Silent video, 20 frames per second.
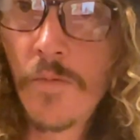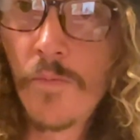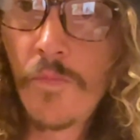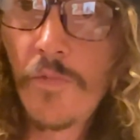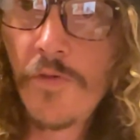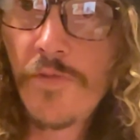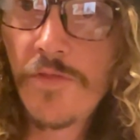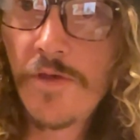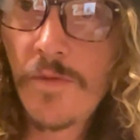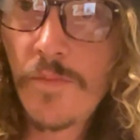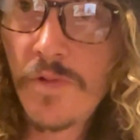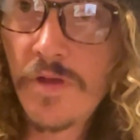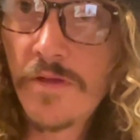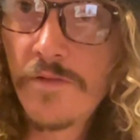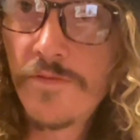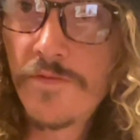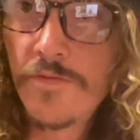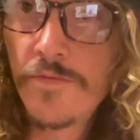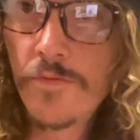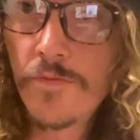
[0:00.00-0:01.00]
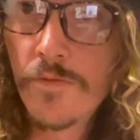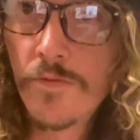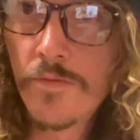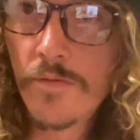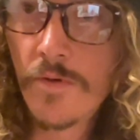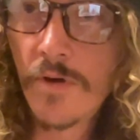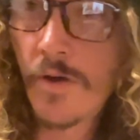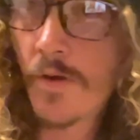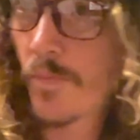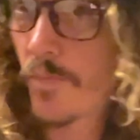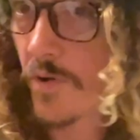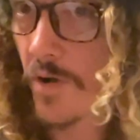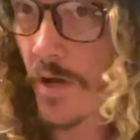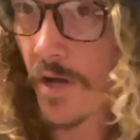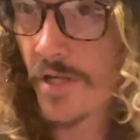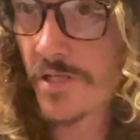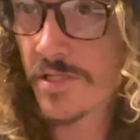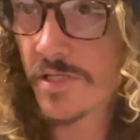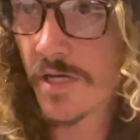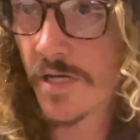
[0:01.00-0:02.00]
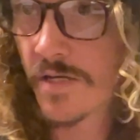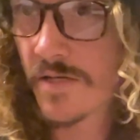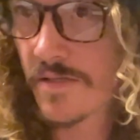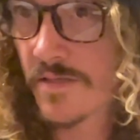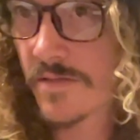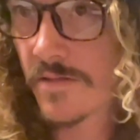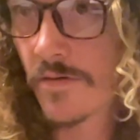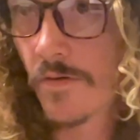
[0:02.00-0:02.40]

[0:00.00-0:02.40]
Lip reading: put them into projects